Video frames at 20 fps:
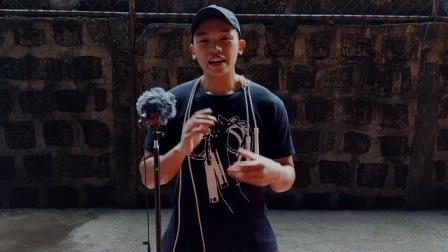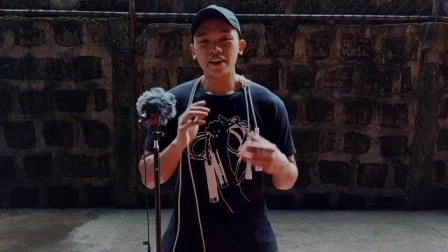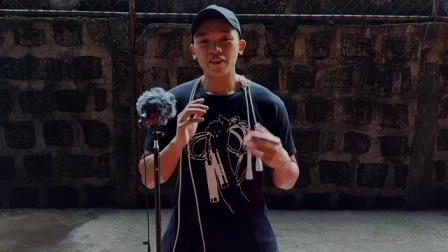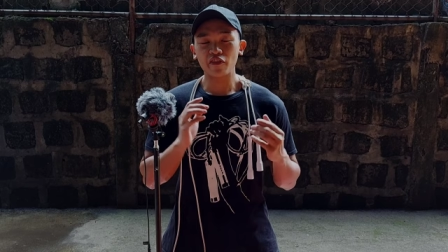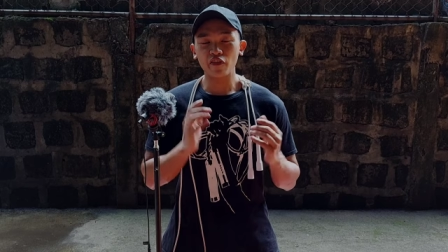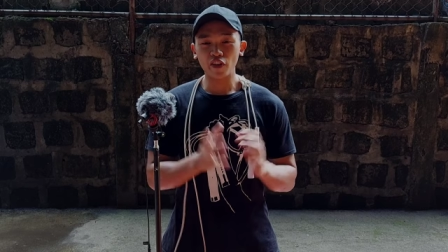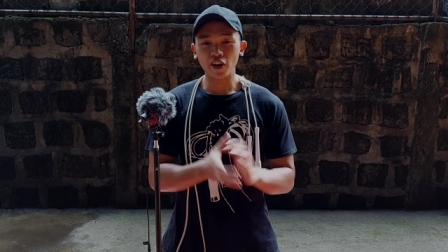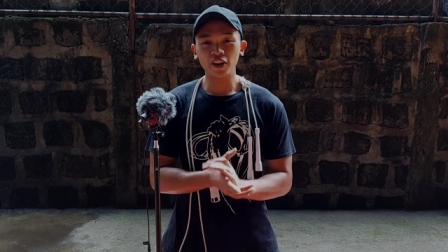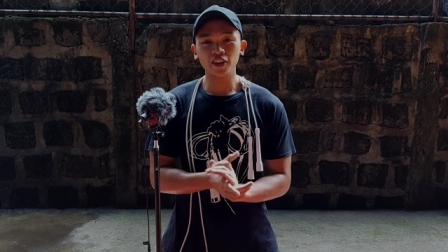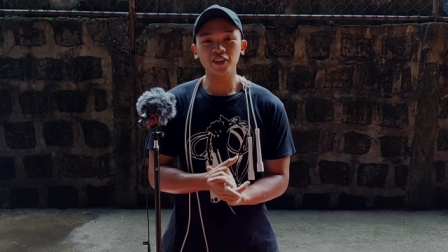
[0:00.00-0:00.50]

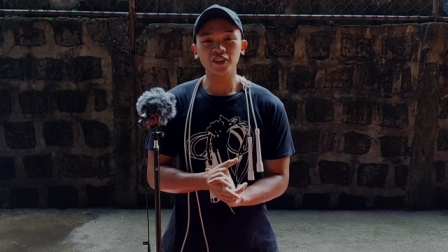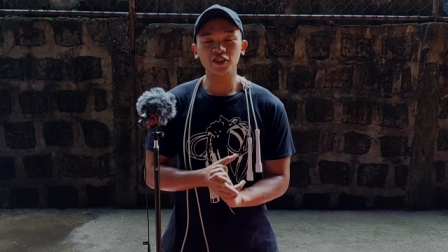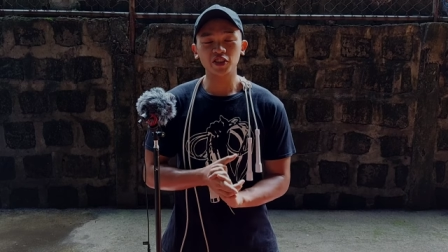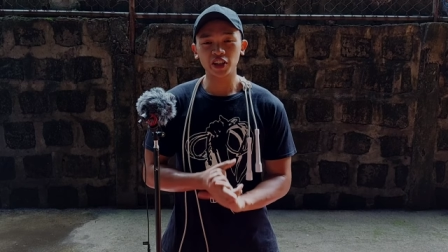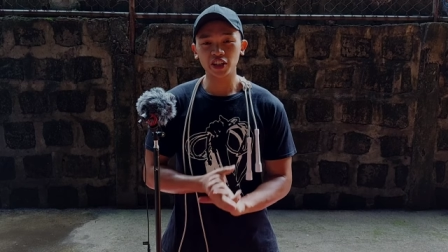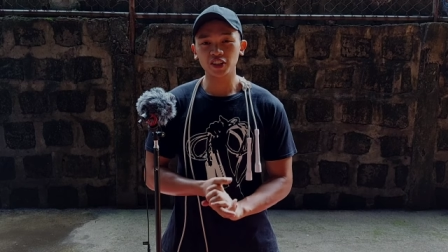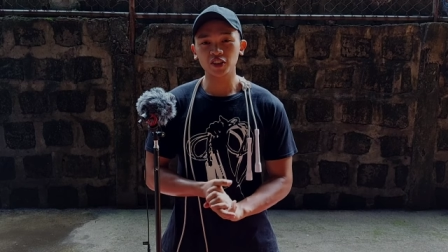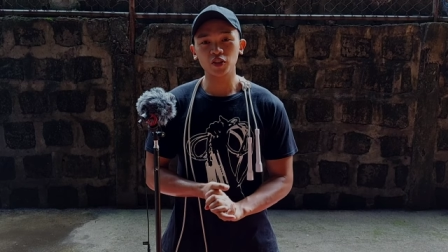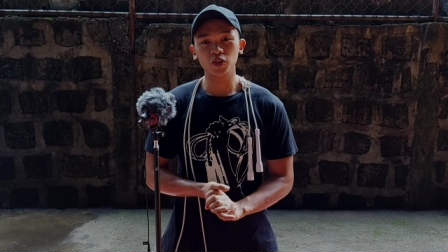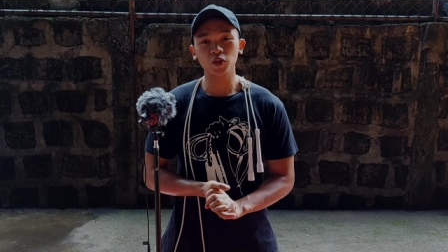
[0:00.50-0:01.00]
fun
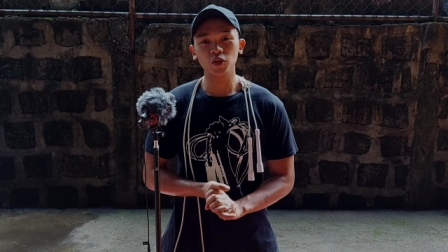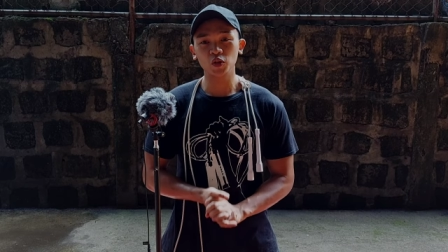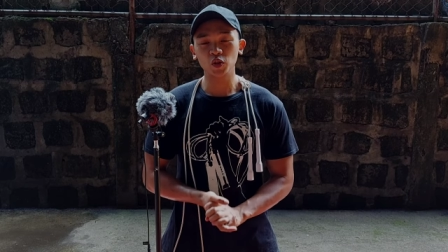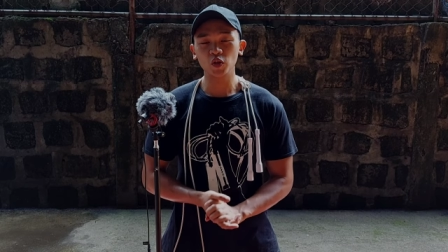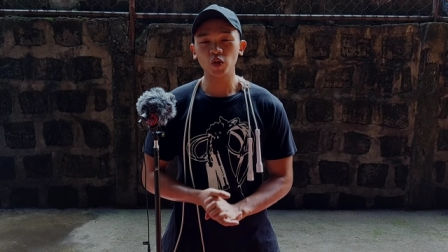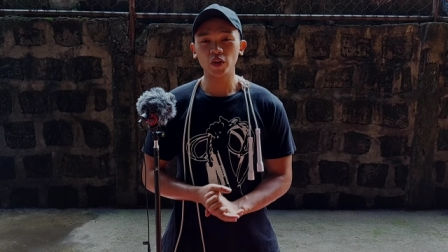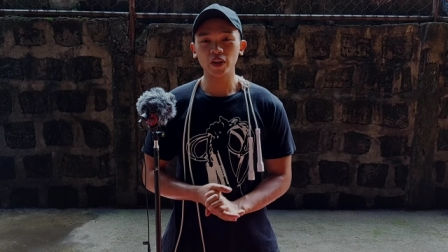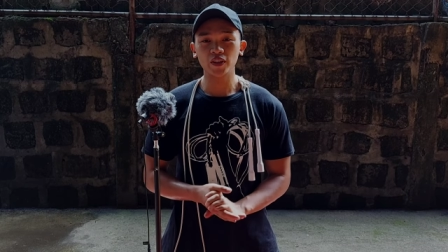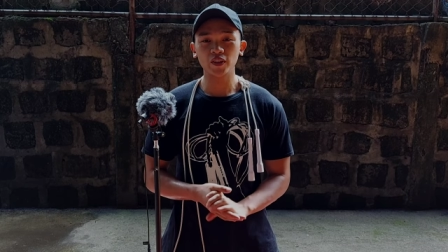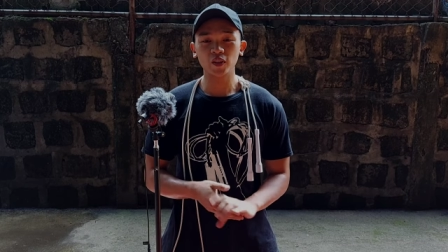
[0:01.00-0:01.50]
trick to
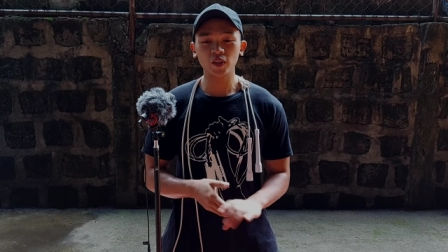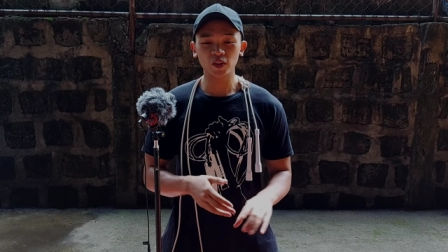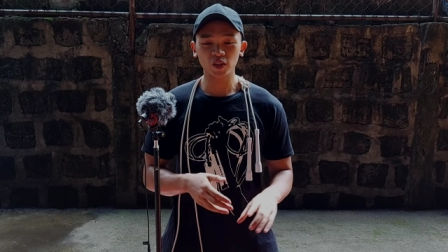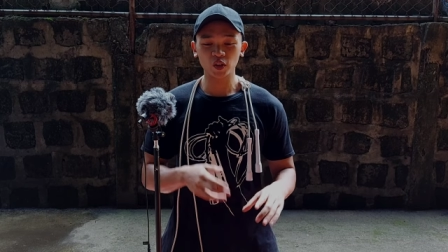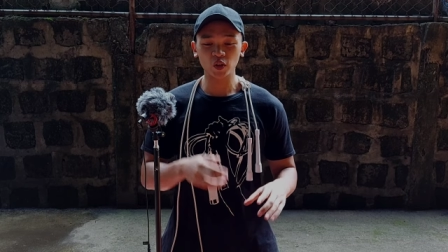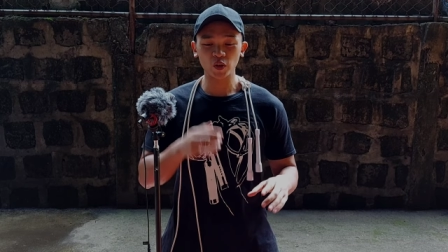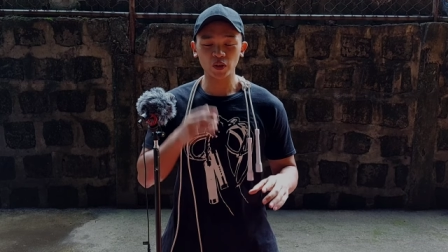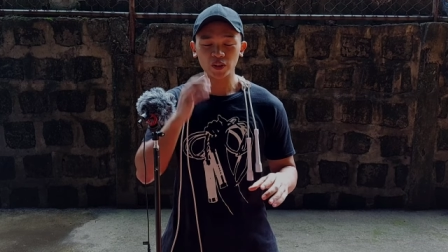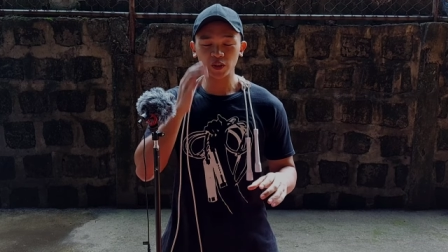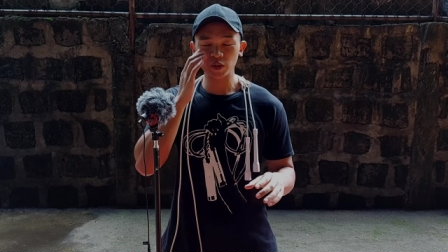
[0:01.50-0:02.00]
do and
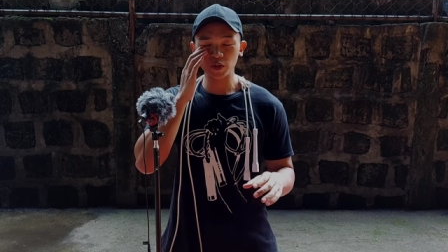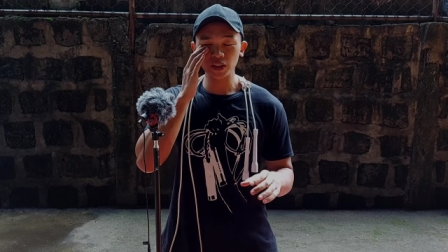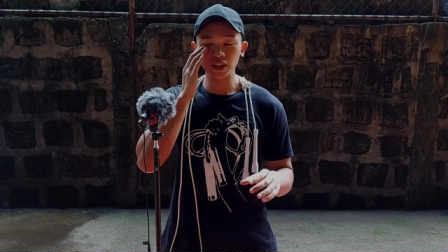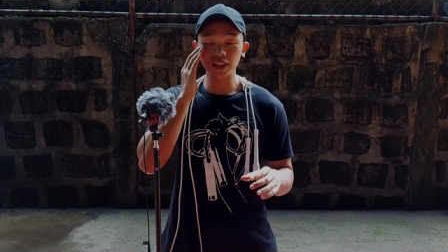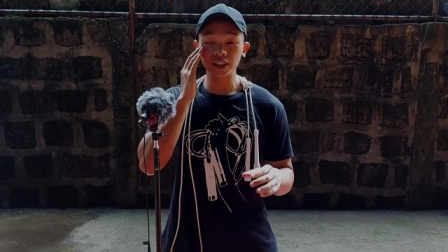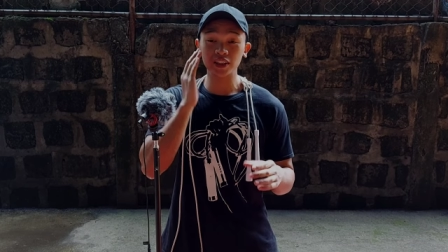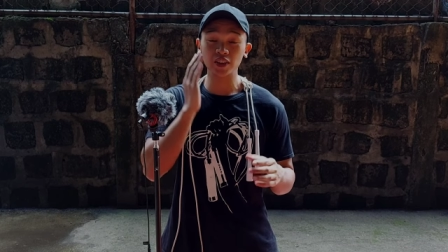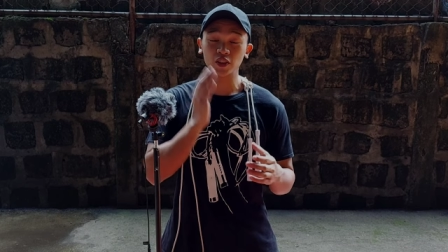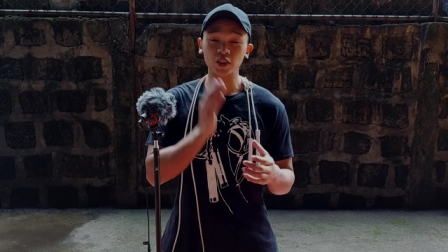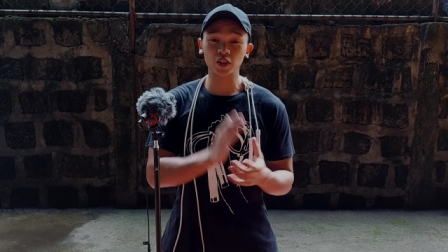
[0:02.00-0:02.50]
also it
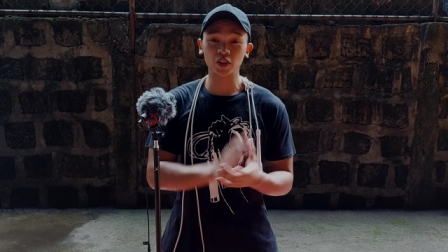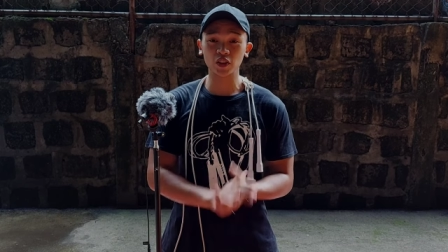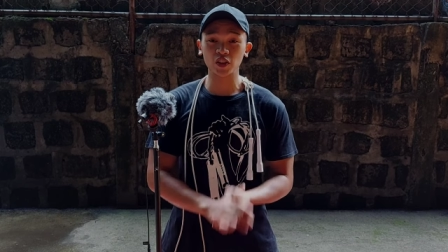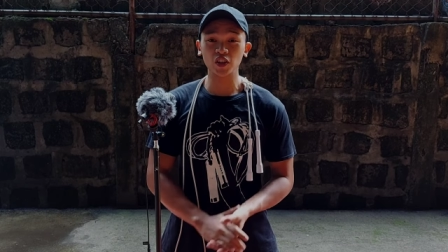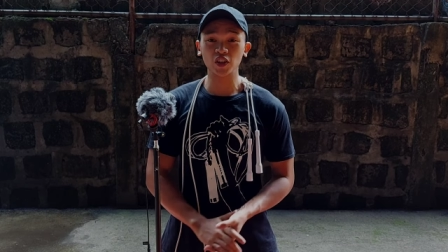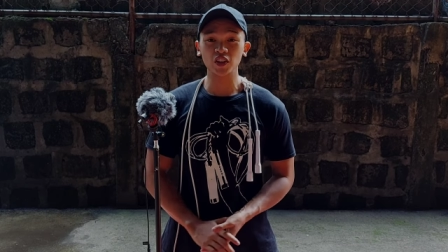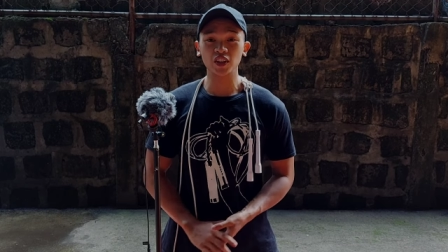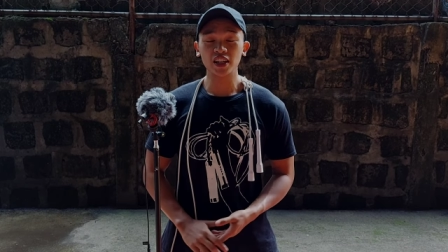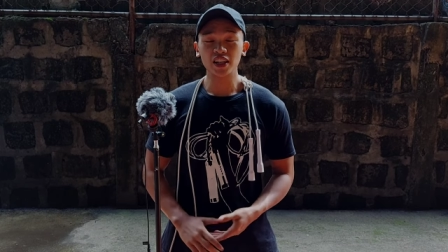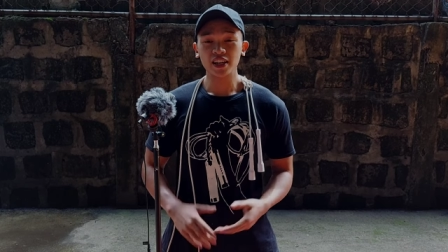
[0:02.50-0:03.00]
really looks
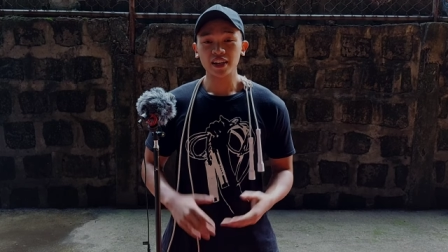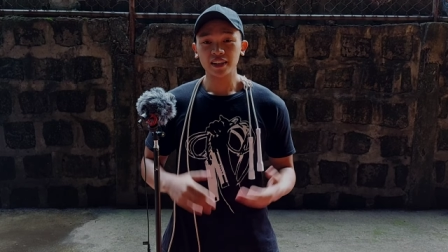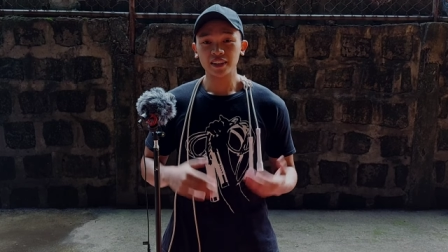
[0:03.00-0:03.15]
good